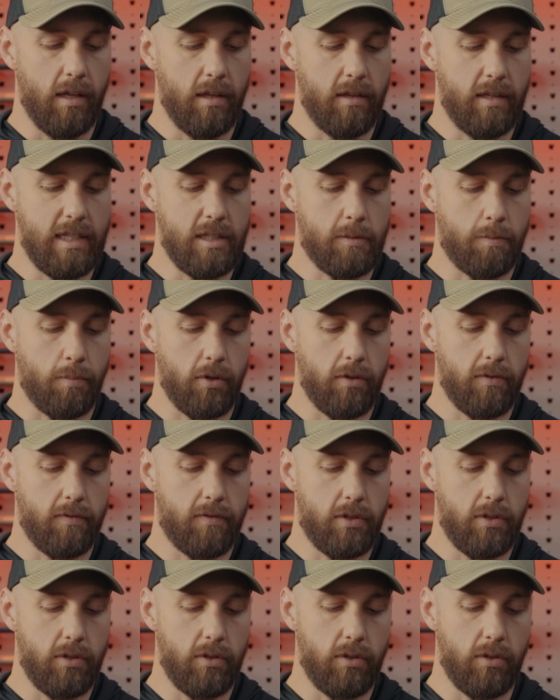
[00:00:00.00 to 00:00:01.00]
These prove
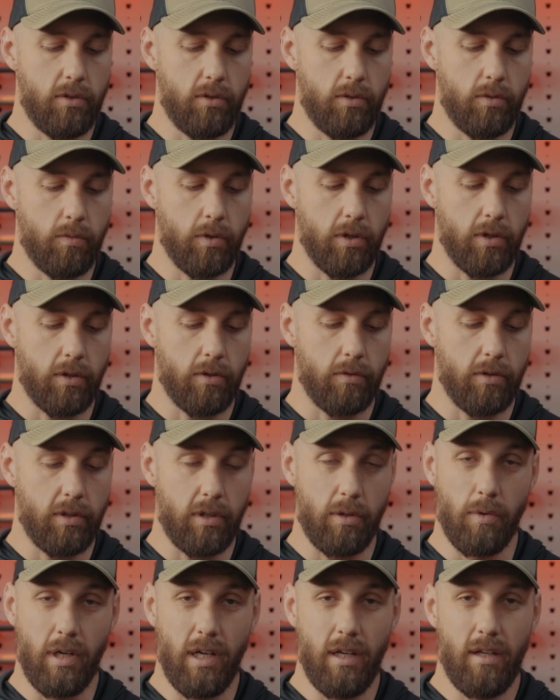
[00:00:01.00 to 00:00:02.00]
to work really
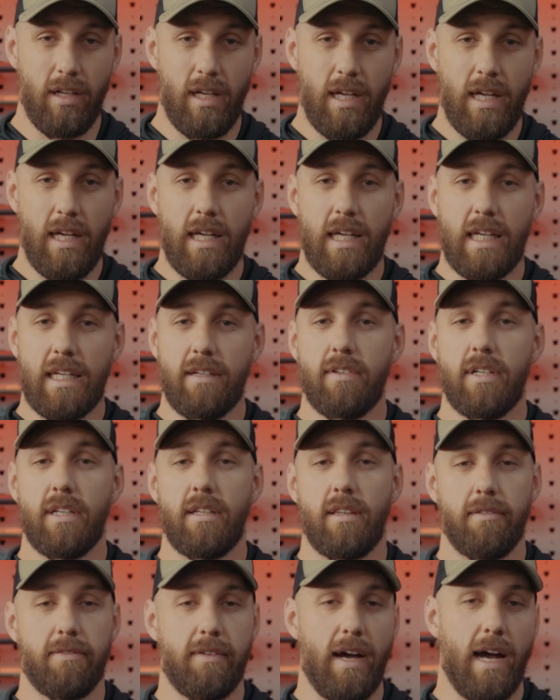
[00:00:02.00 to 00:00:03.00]
well, even in
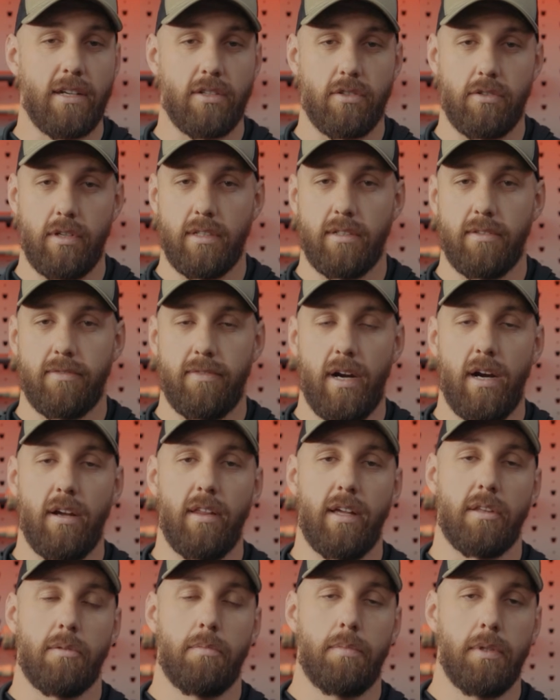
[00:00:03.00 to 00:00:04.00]
the fast strings of fire
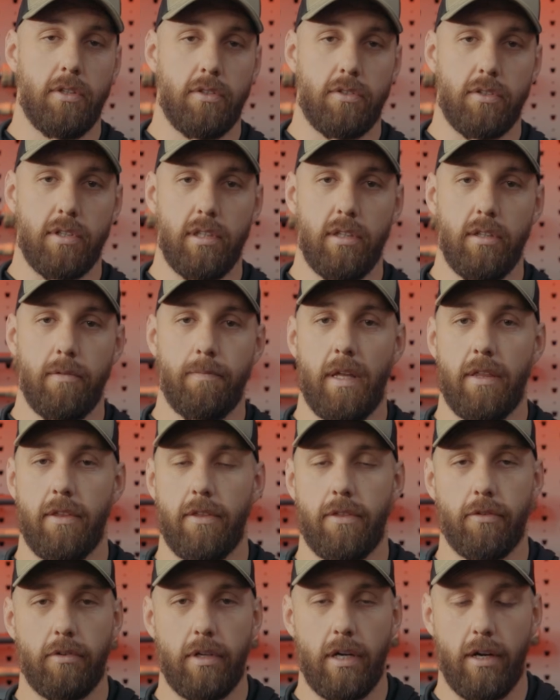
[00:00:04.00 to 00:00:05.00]
like the Bill Drill and the
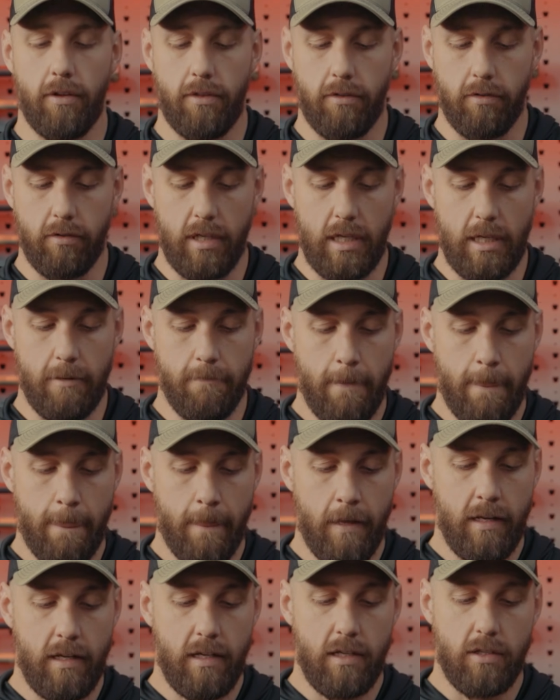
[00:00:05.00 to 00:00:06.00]

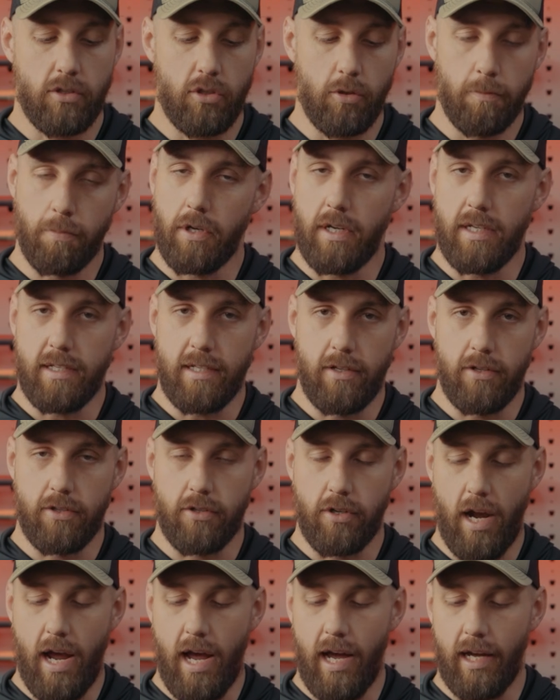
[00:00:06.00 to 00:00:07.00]
3R3. Super easy to
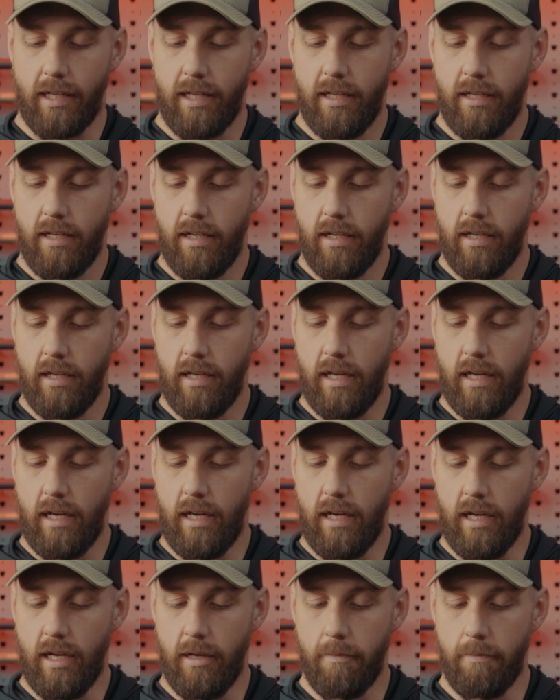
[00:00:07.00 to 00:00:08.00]
track,
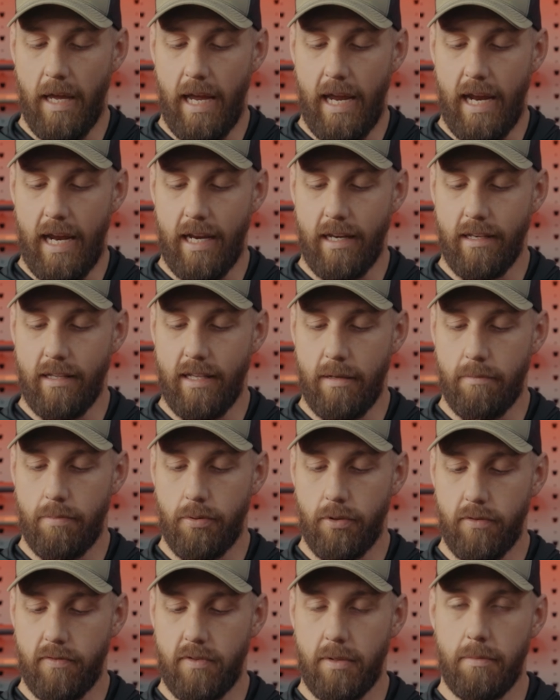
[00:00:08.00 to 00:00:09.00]
and they
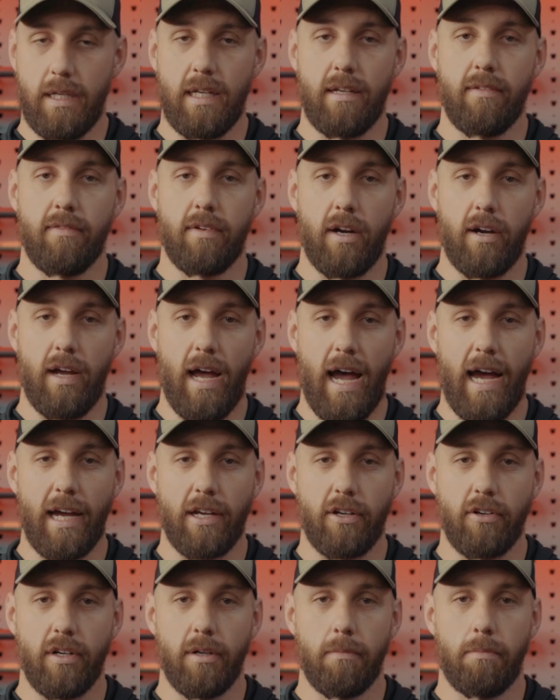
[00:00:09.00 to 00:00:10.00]
prove to be very
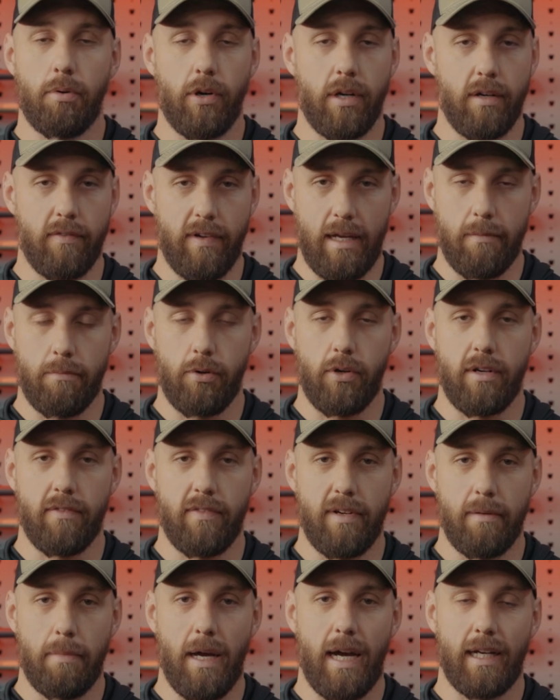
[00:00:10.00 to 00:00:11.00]
accurate point of aim, point of
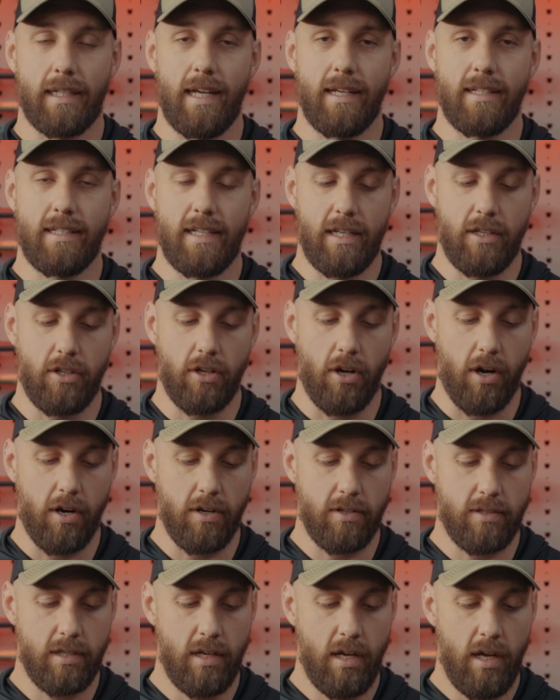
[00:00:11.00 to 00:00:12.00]
impact at 10
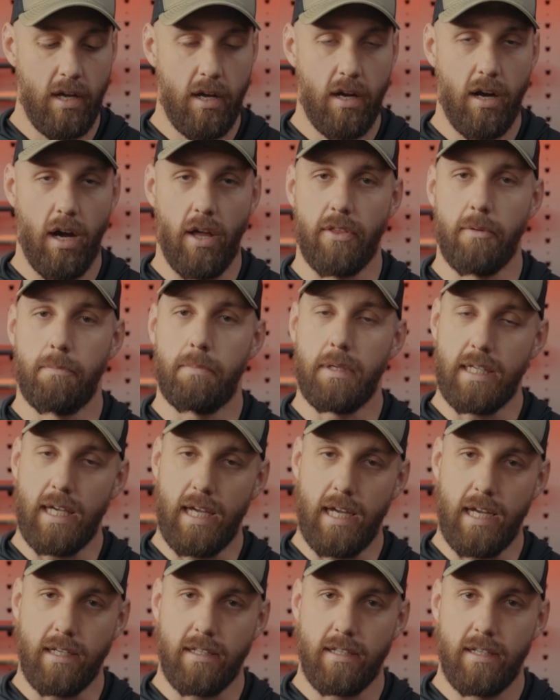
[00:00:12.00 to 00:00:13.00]
yards on the
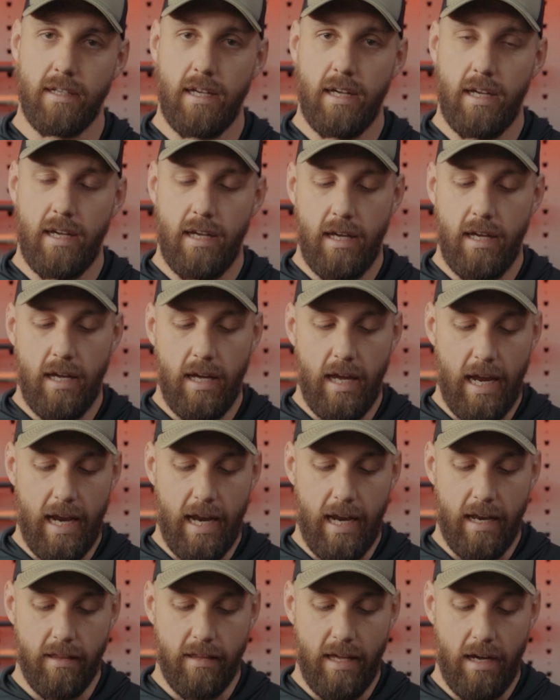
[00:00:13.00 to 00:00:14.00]
B8.
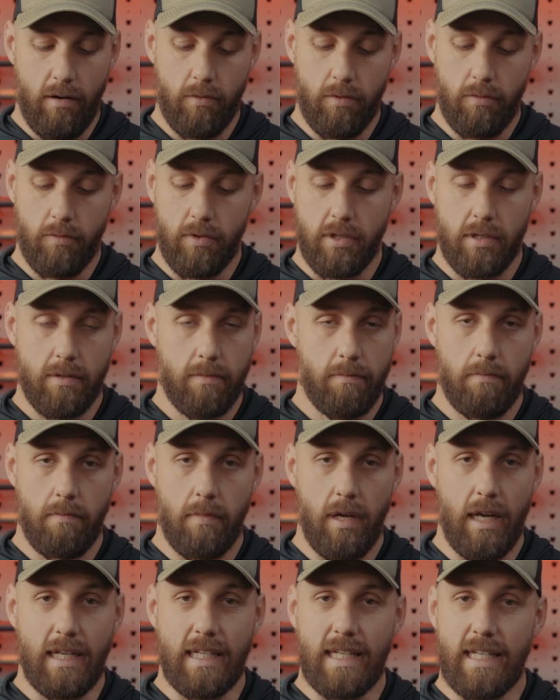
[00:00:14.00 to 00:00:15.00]
And that one was
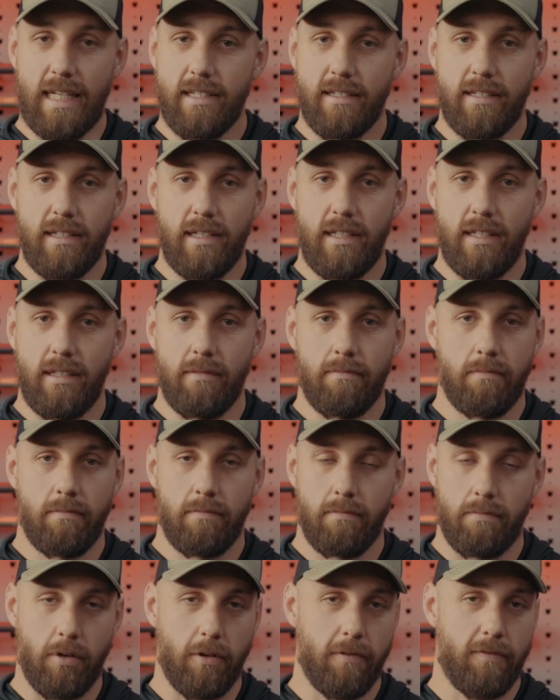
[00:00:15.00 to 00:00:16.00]
an easy,
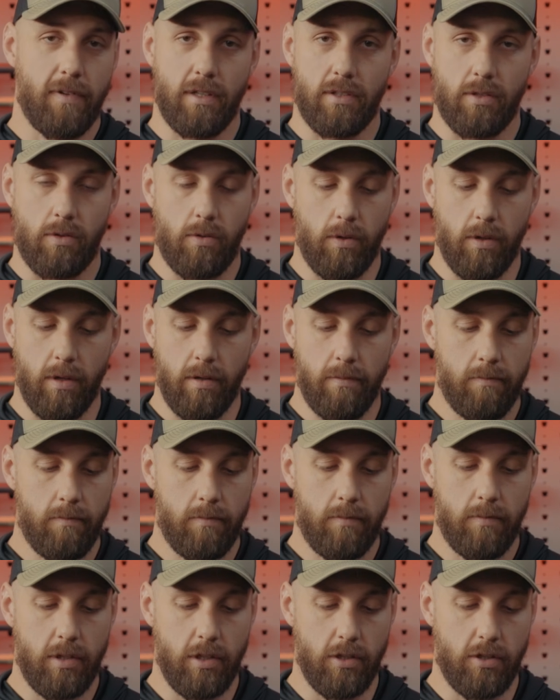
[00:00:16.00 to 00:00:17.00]
perfect score
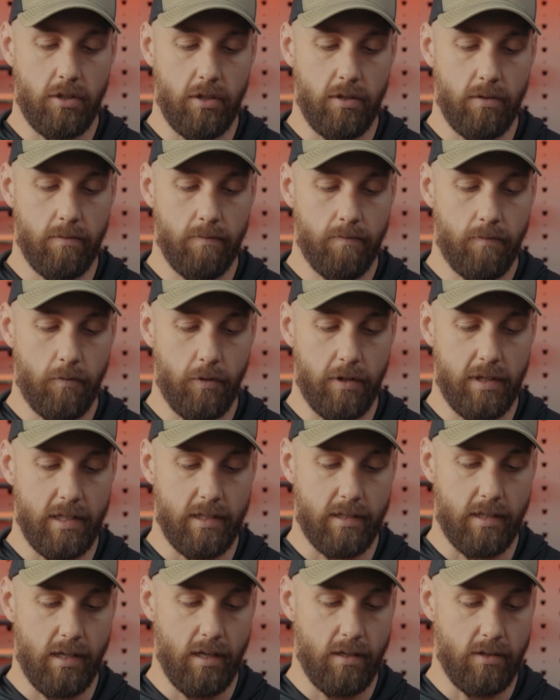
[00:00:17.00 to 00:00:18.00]
to shoot with
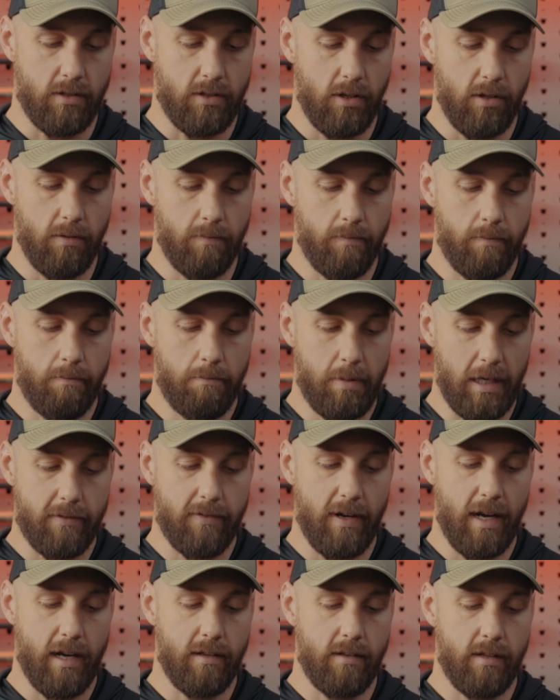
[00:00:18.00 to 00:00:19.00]
this gun. So big
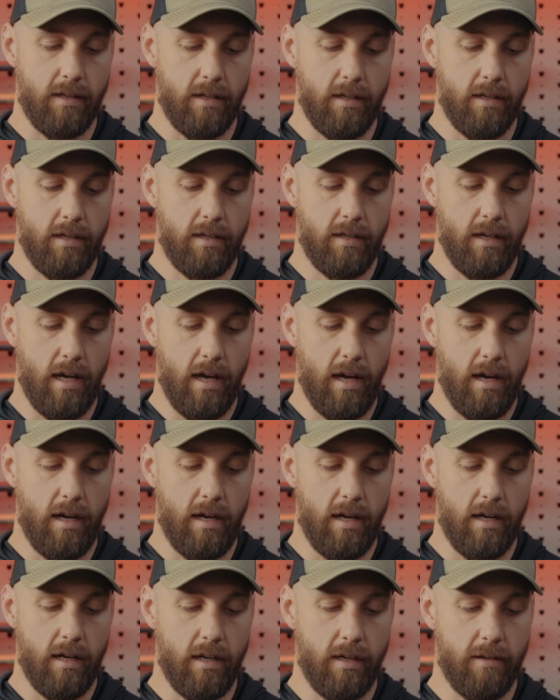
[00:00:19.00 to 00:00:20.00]
fan of the
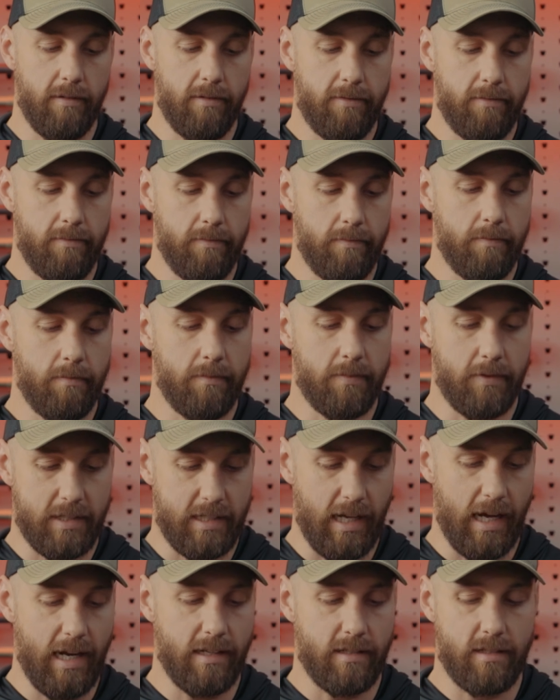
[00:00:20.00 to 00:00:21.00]

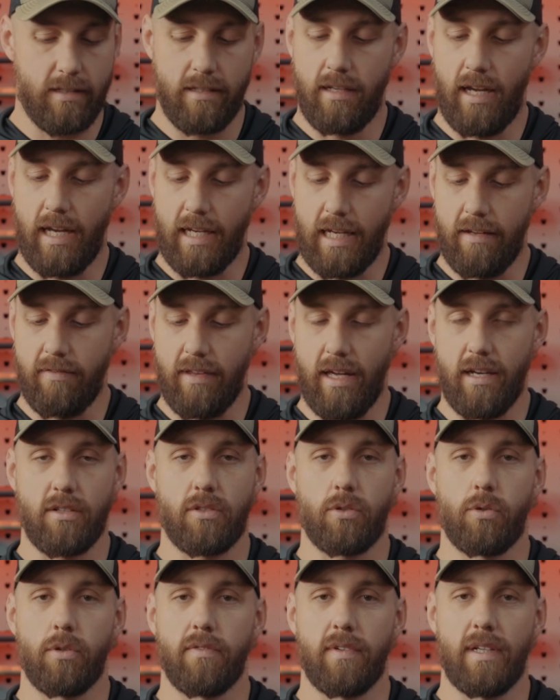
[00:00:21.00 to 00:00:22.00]
sights. I gave that a
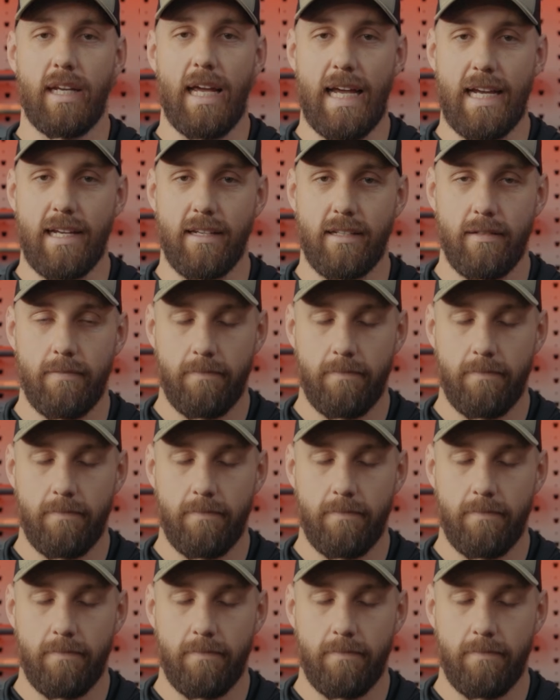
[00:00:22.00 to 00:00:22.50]
score of an 8.